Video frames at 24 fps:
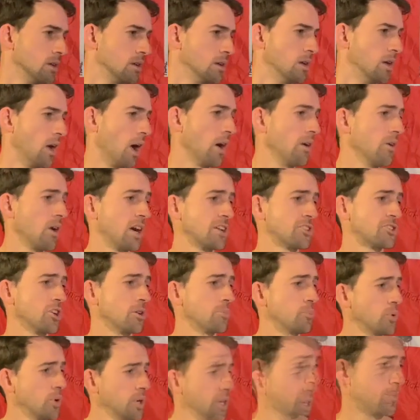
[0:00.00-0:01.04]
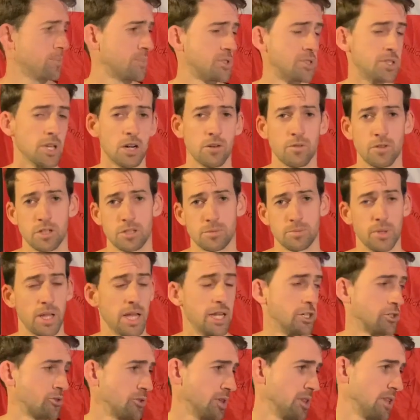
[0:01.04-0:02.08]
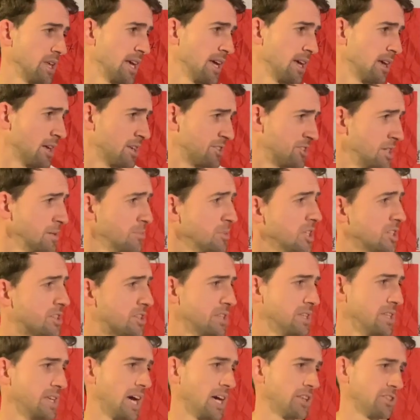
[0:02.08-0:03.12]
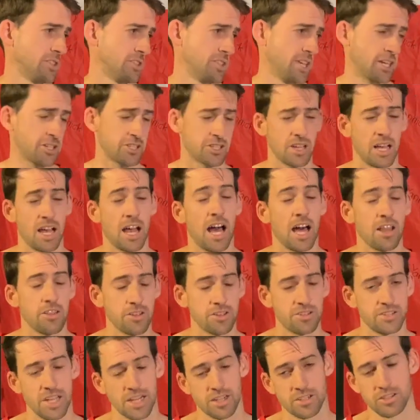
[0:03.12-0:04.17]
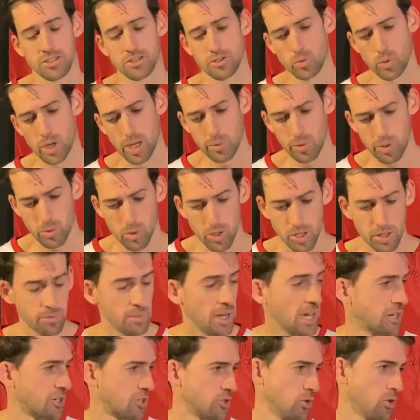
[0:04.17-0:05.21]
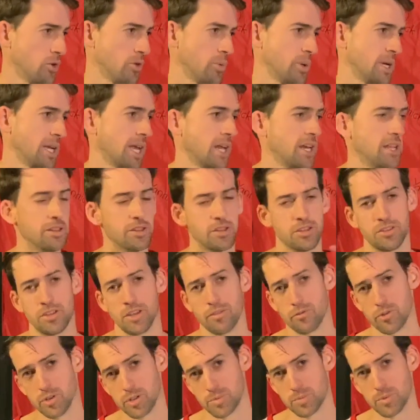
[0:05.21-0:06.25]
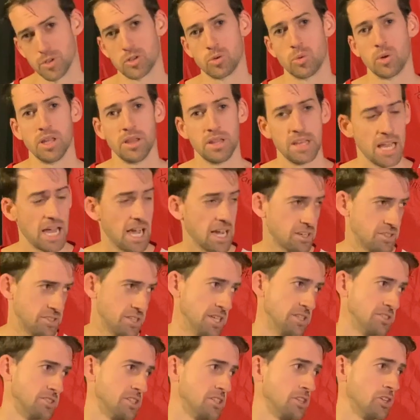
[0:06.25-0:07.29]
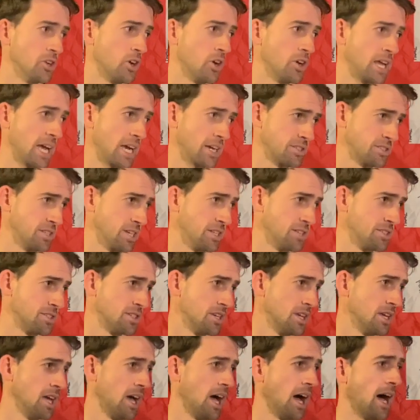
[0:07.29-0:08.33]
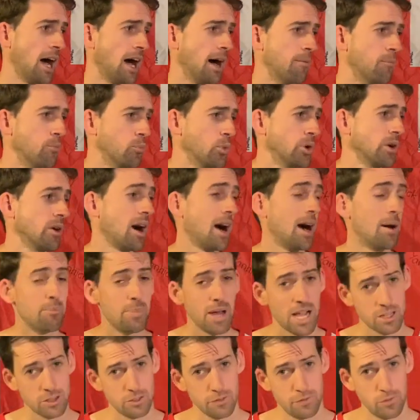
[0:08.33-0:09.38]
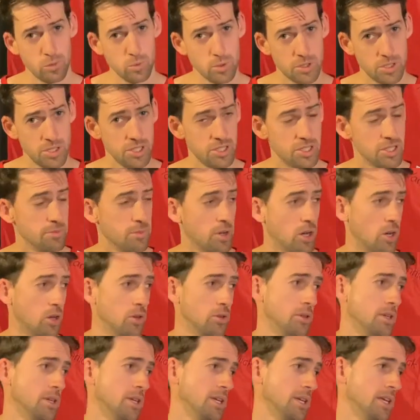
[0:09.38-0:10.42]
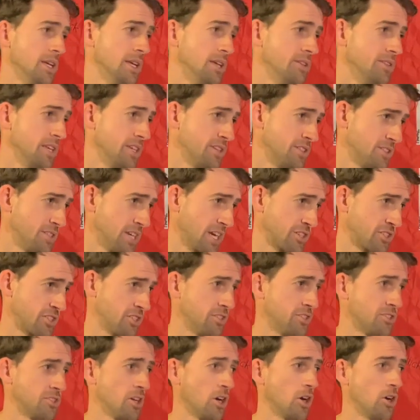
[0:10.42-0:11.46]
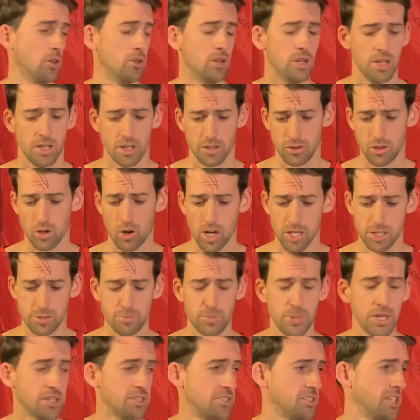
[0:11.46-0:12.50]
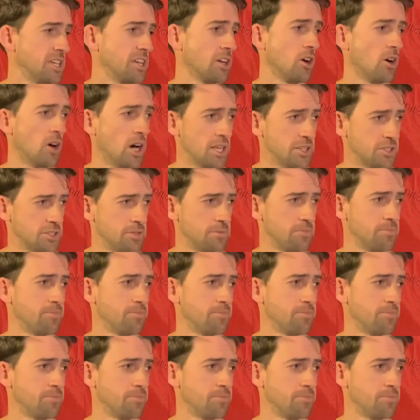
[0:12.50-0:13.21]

Alright, so pretty self-explanatory there, similar to the other sections where we want to make sure that we're getting the difference between the accents and the non-accents. We are back to fortissimo in this section, so nice big stick heights.